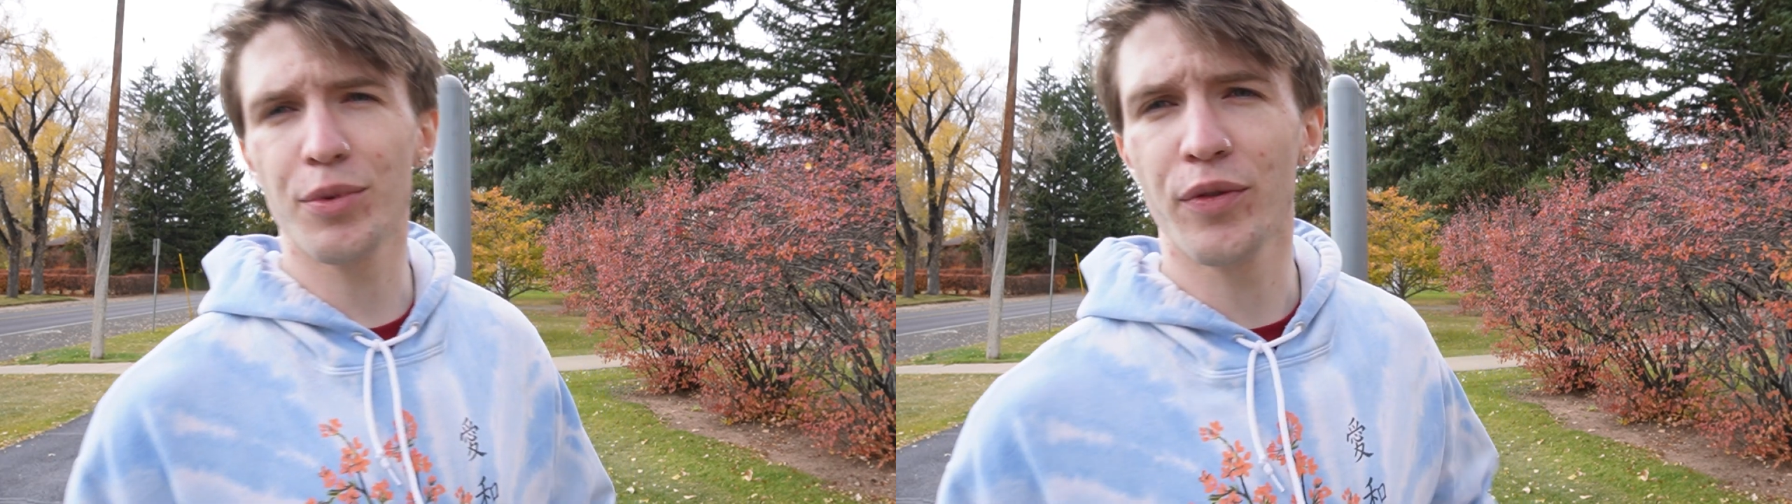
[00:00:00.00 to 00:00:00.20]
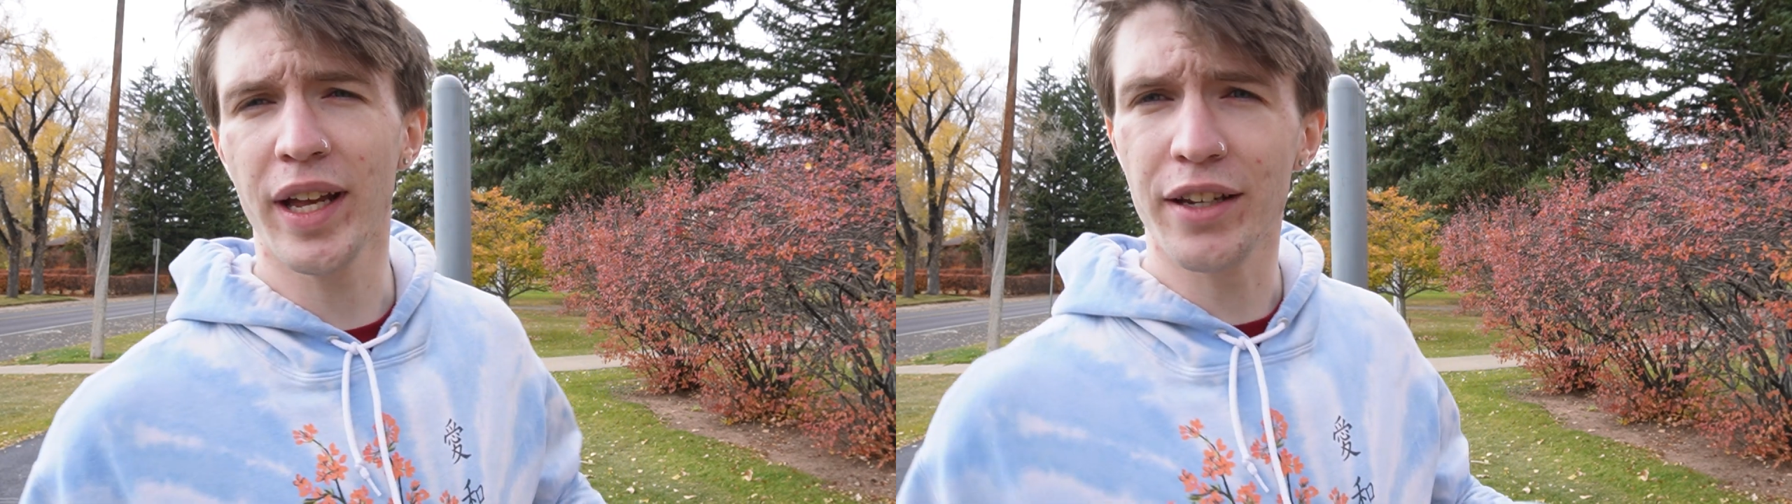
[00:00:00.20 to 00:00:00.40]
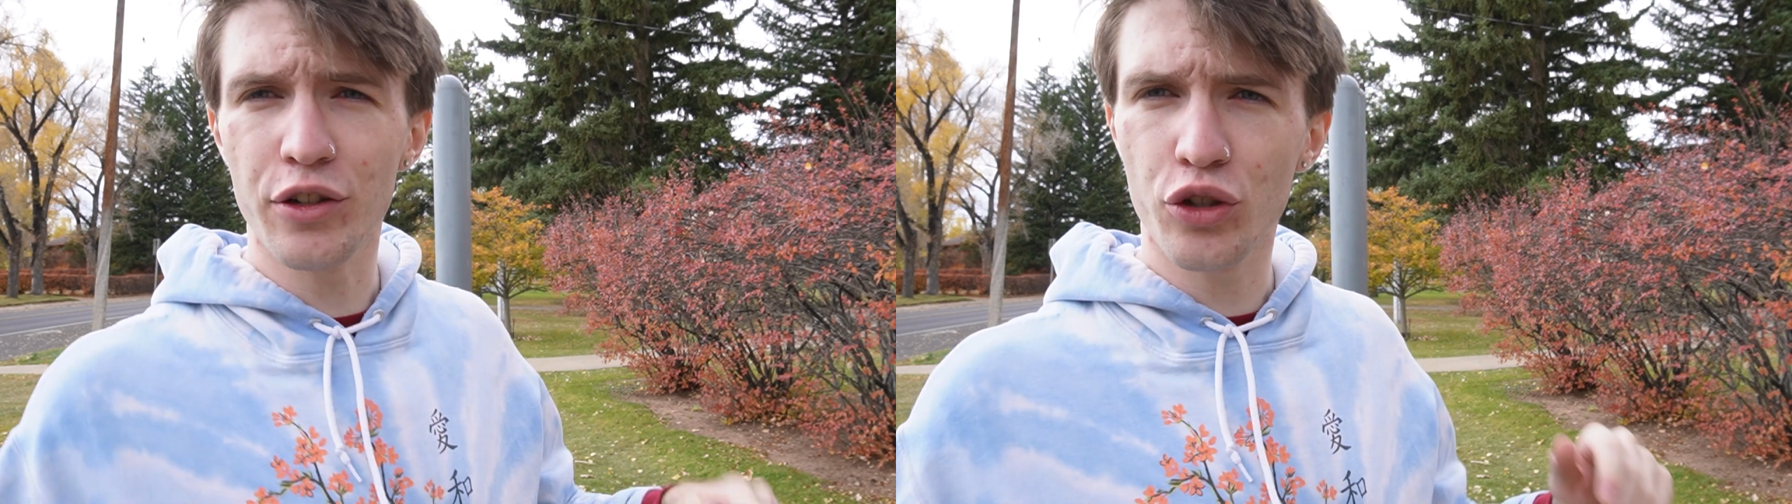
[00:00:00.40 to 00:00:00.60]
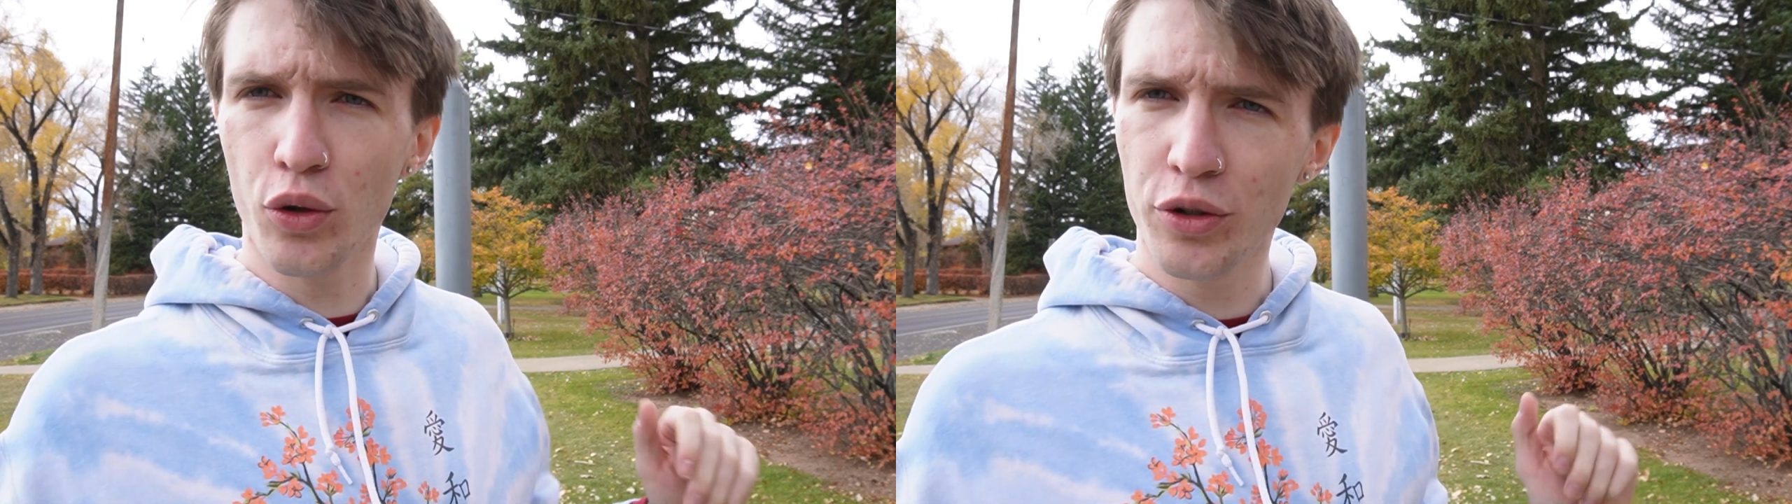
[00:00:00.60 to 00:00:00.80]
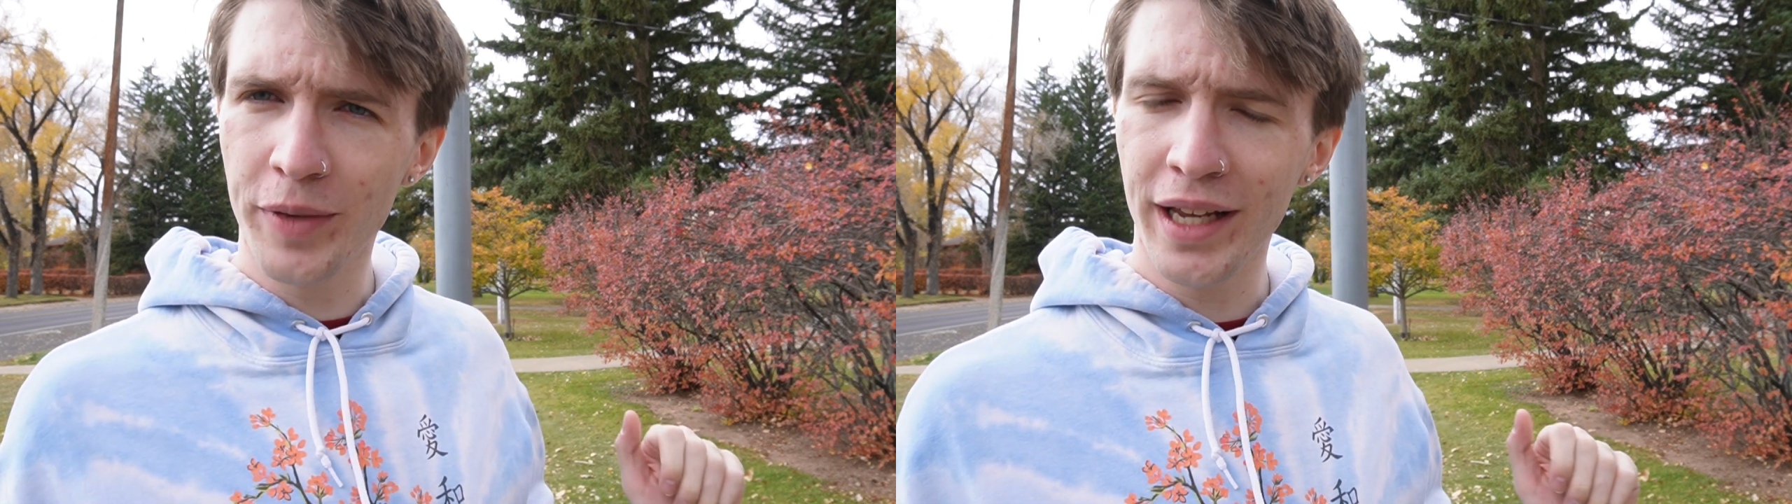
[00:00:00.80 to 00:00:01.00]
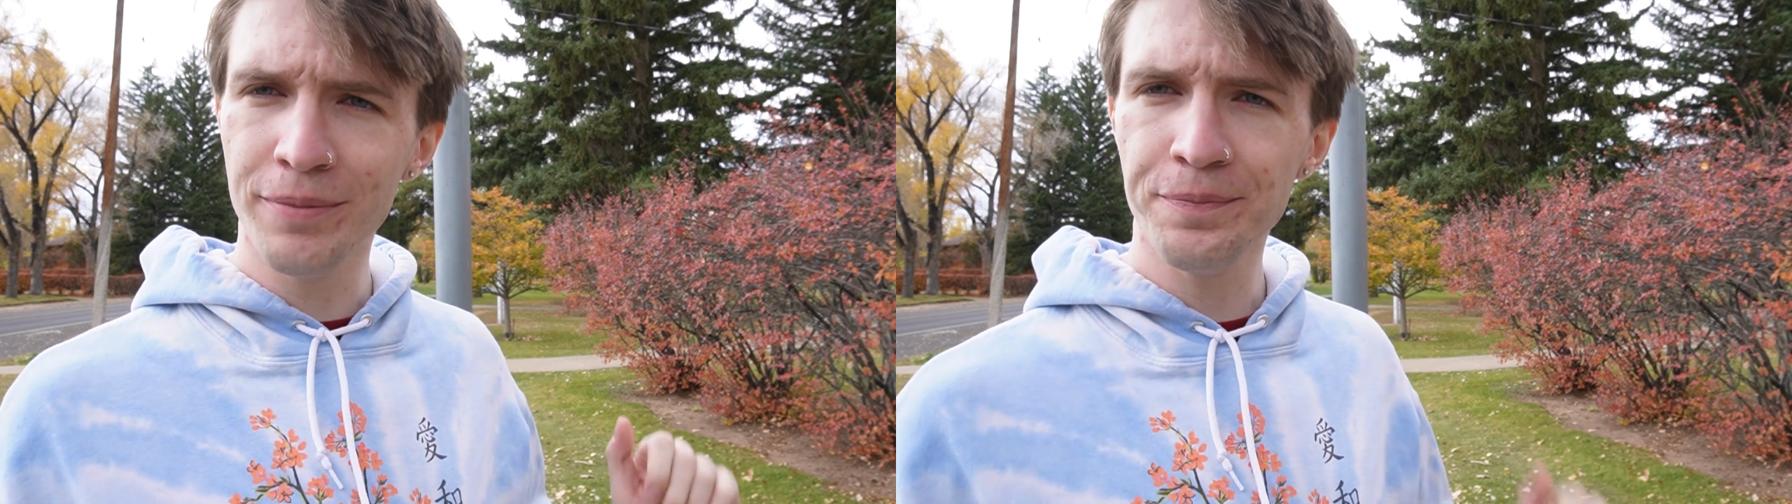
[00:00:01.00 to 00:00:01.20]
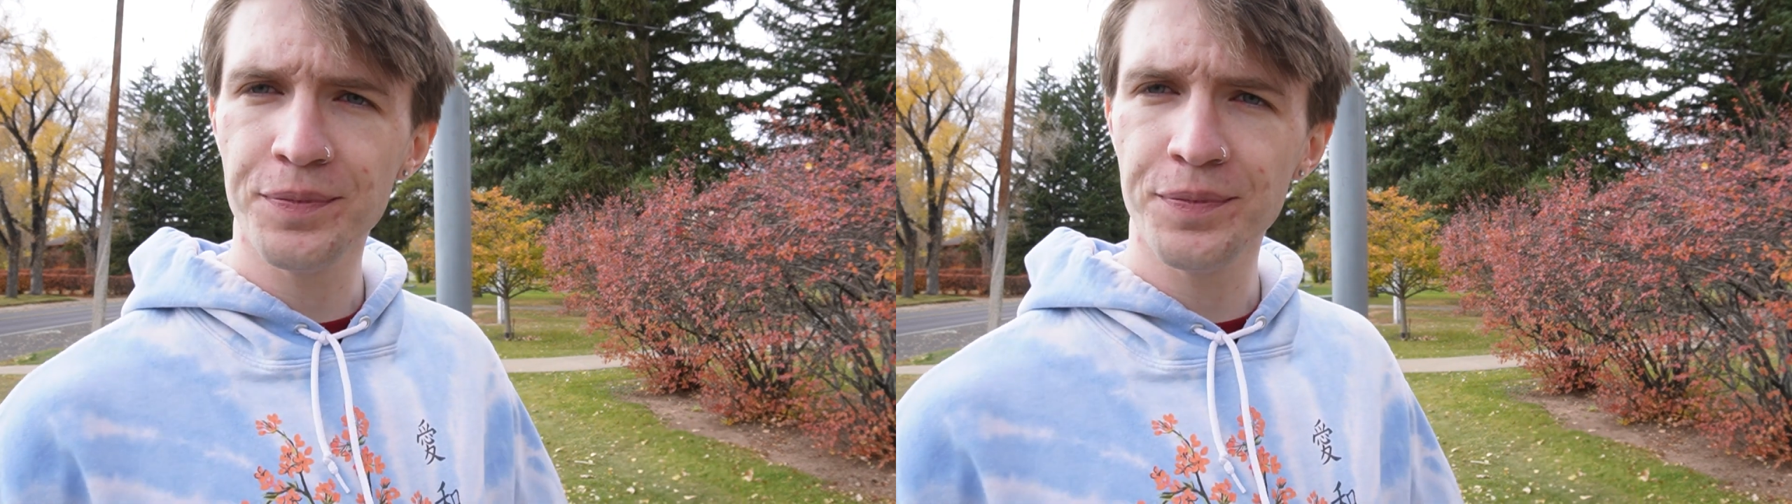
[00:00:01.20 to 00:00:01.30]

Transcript: prevent shoulder pain